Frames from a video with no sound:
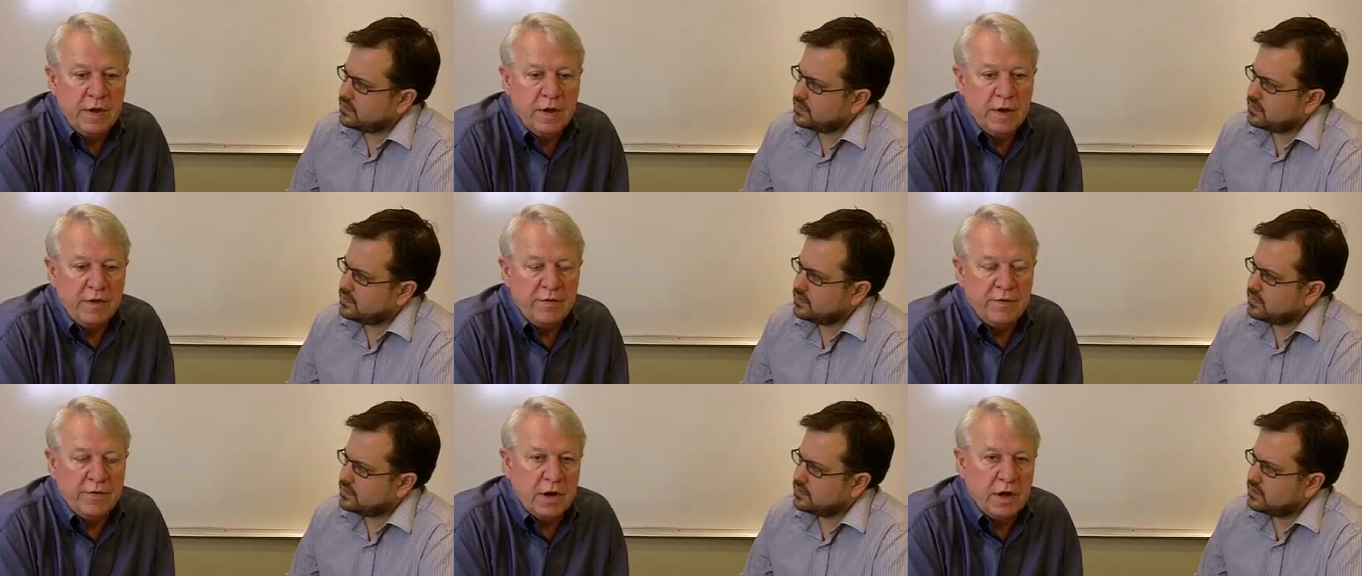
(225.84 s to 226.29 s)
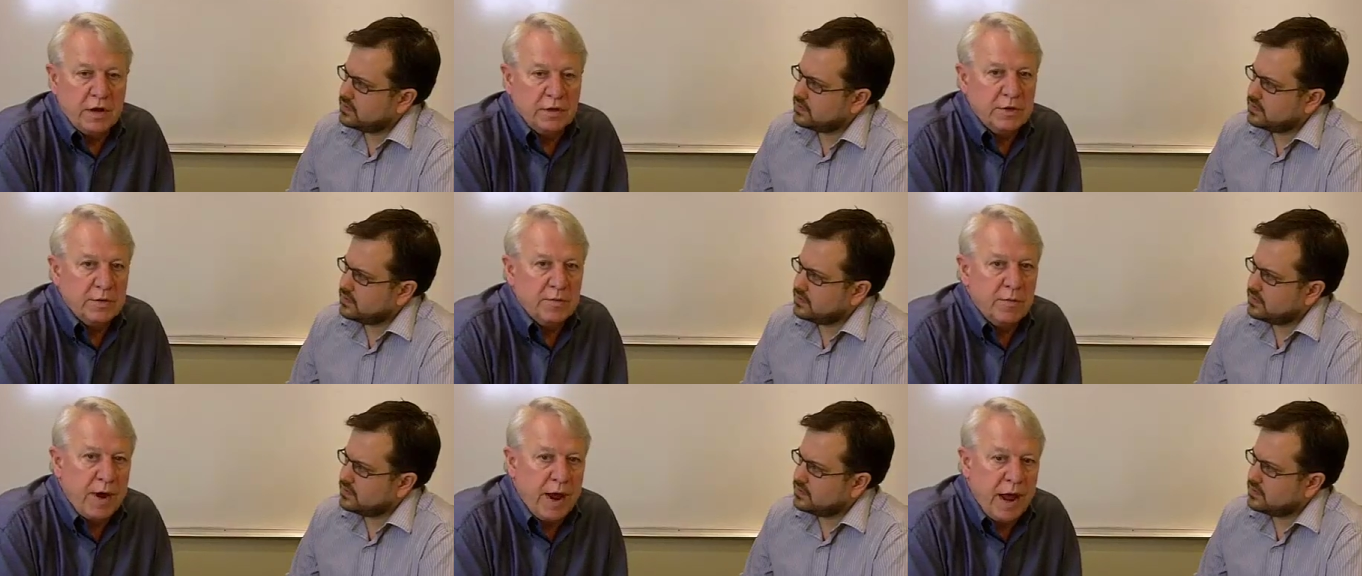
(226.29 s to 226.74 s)
Speaker 1: if a
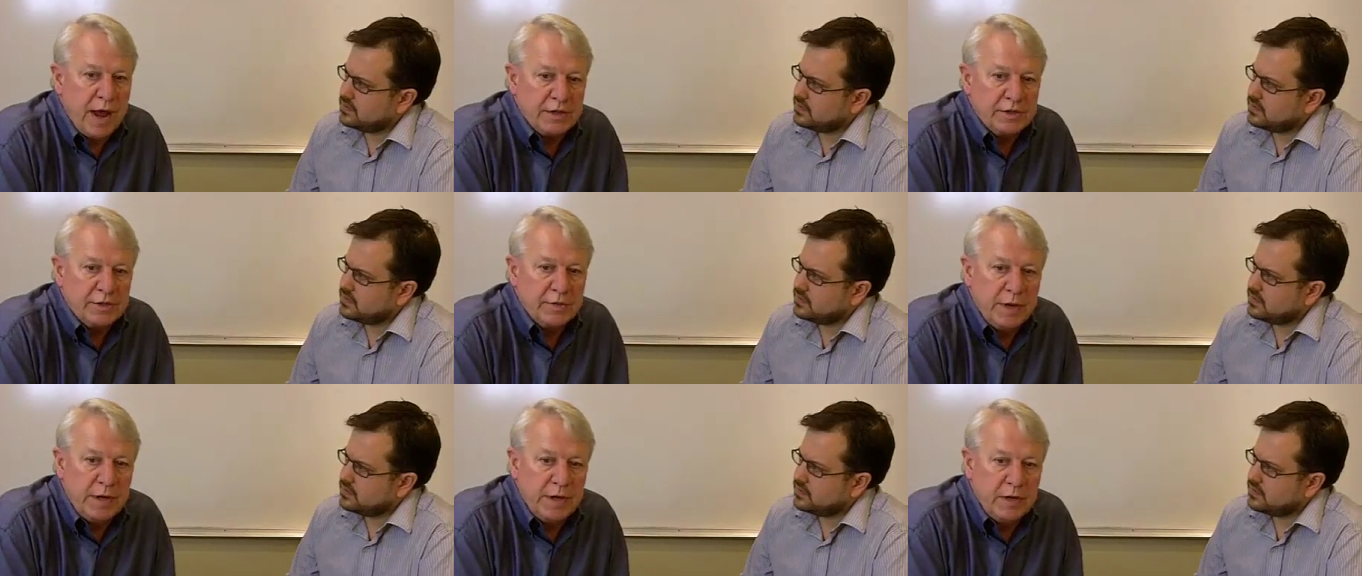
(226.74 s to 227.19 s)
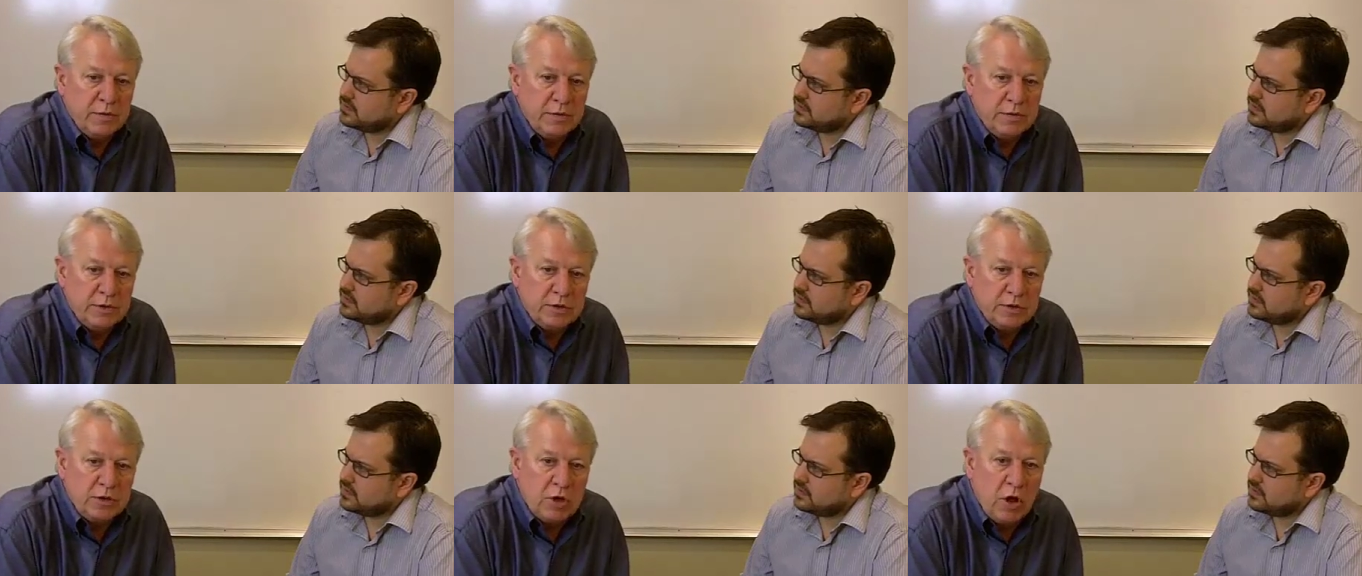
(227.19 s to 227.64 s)
customer asked me to
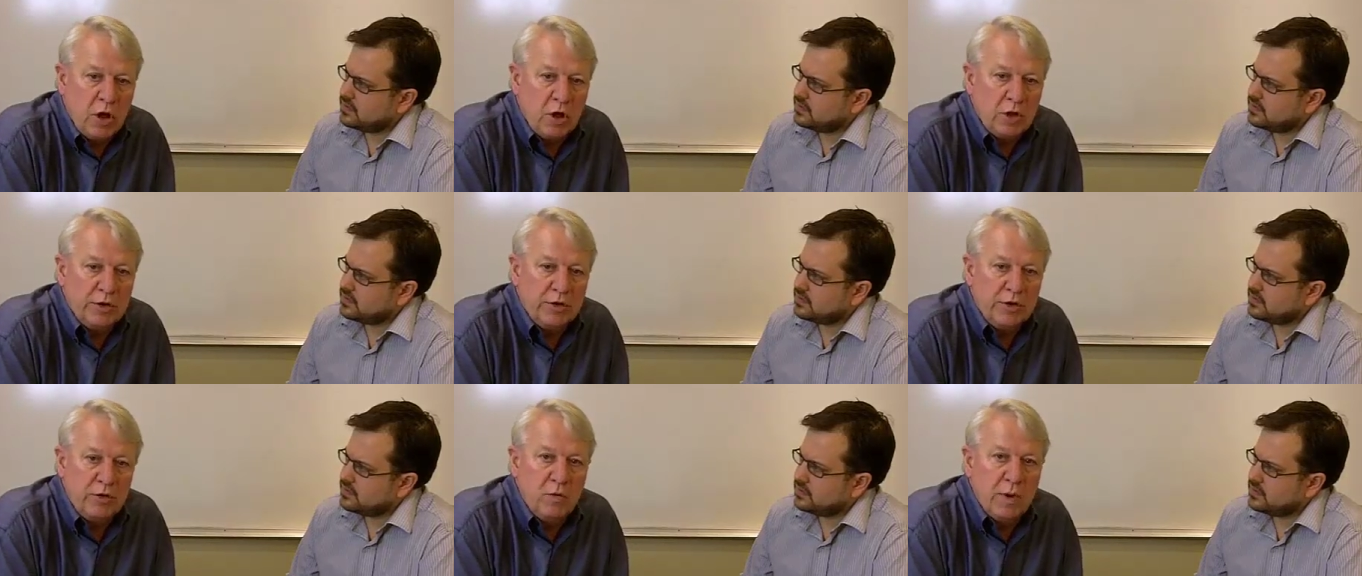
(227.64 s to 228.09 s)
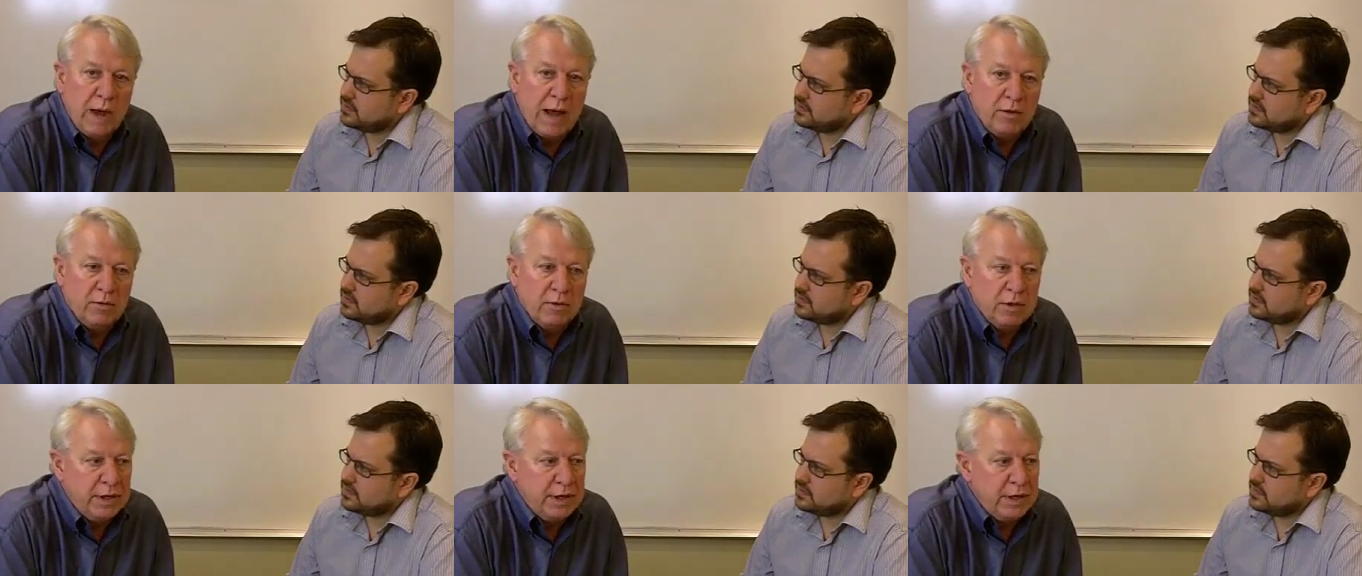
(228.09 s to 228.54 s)
install a new
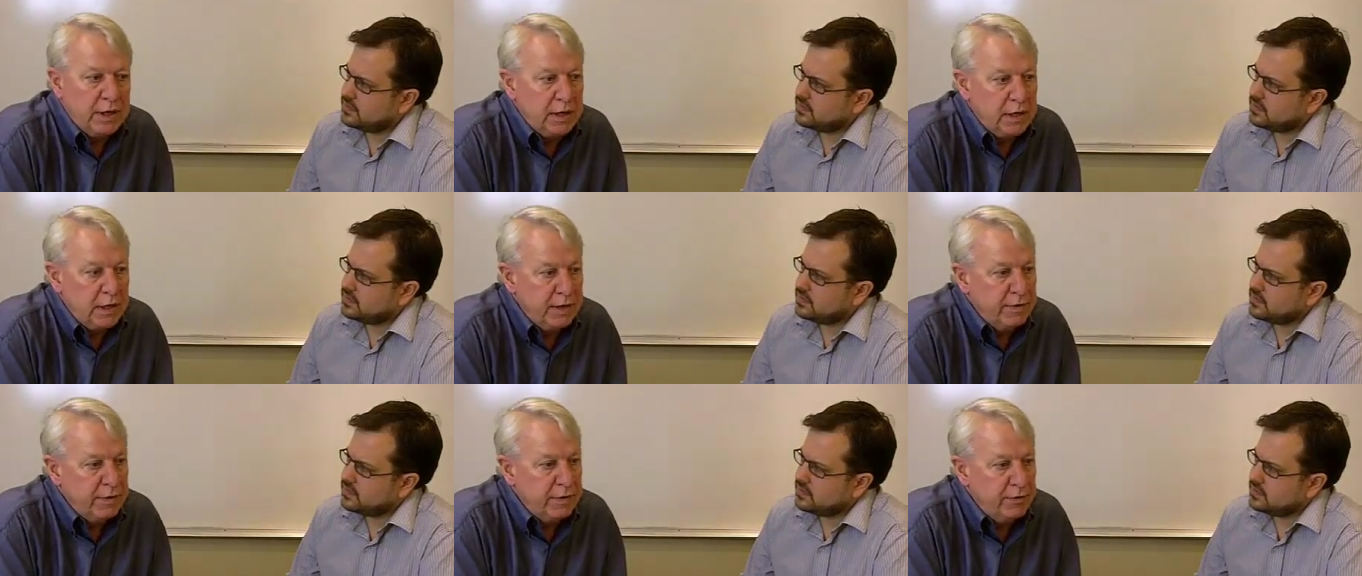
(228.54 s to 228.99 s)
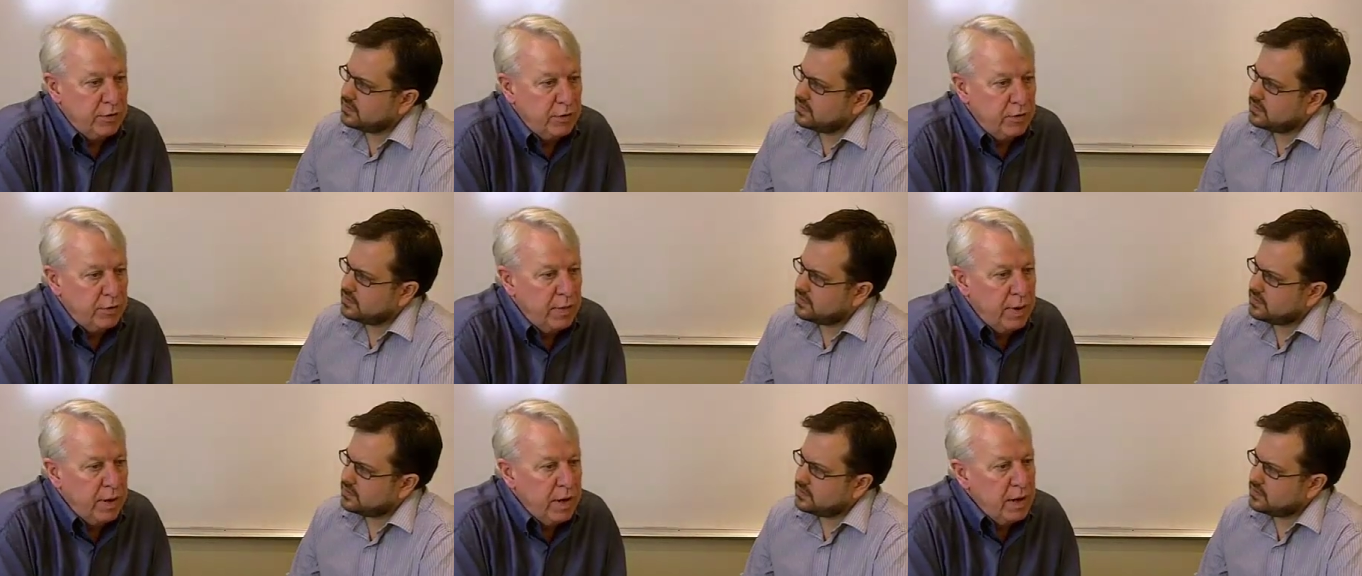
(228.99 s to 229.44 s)
outlet in a living
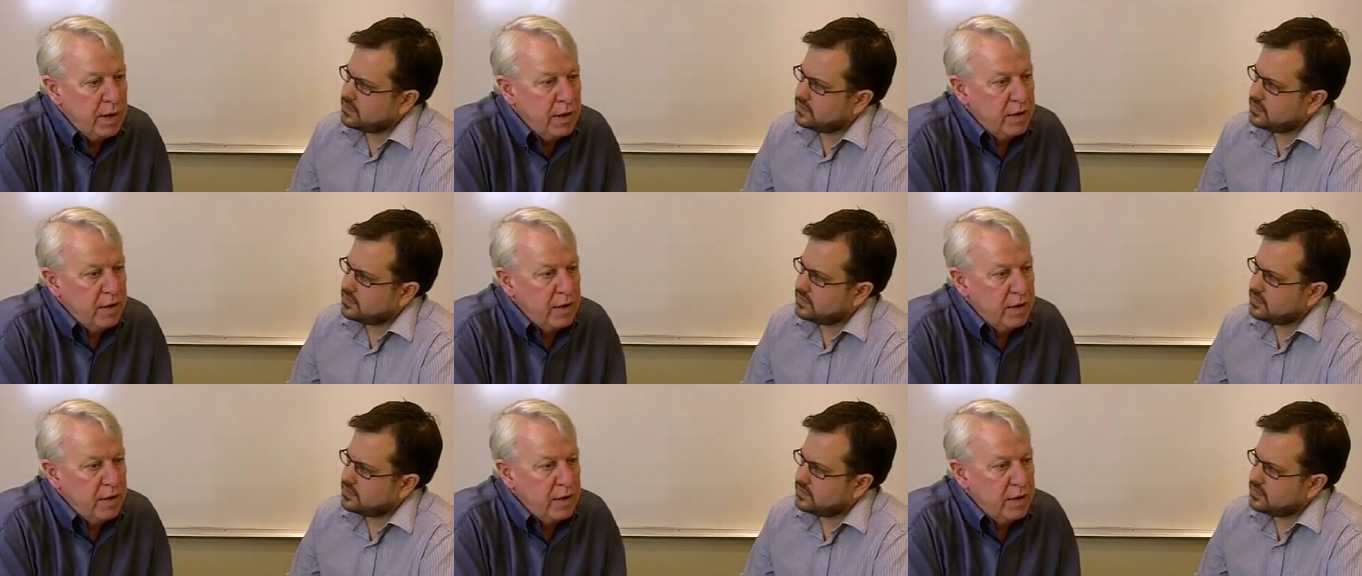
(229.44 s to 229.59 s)
room,